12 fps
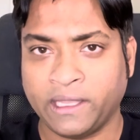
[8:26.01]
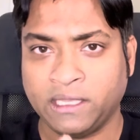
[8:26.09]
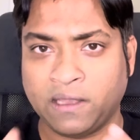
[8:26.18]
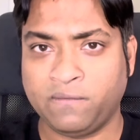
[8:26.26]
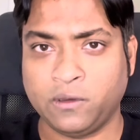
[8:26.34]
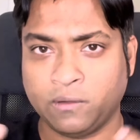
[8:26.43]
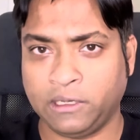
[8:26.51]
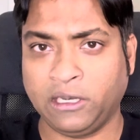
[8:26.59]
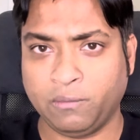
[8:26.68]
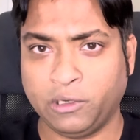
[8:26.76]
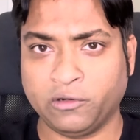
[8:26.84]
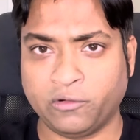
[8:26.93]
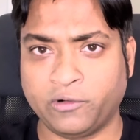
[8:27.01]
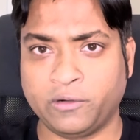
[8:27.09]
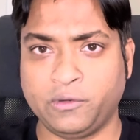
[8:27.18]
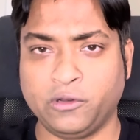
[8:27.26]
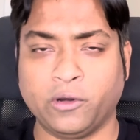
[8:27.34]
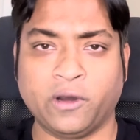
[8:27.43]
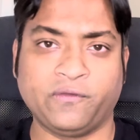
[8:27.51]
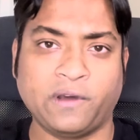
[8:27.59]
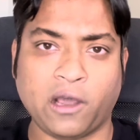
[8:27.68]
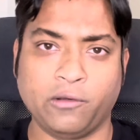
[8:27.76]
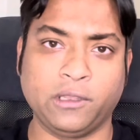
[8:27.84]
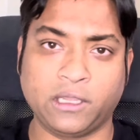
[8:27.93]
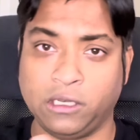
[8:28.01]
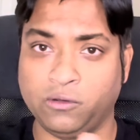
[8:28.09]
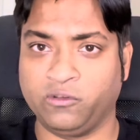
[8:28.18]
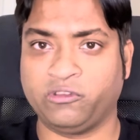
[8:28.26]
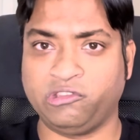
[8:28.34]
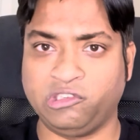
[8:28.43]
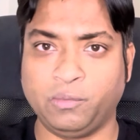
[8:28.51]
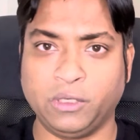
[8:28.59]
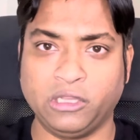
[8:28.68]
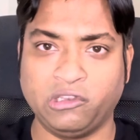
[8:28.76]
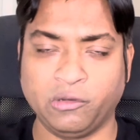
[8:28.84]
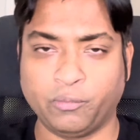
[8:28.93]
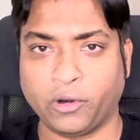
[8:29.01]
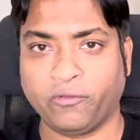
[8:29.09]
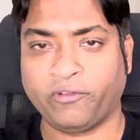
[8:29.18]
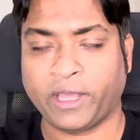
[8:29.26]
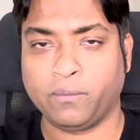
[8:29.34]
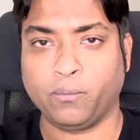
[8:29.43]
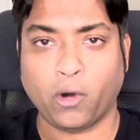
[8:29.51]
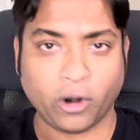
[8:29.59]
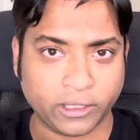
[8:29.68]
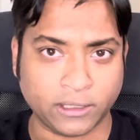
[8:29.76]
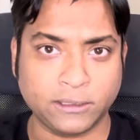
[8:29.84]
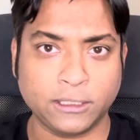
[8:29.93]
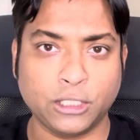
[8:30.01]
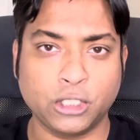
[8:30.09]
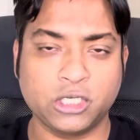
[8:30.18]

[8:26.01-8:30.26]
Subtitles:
I gave you a little bit overview of how you can use GPT 3.5 model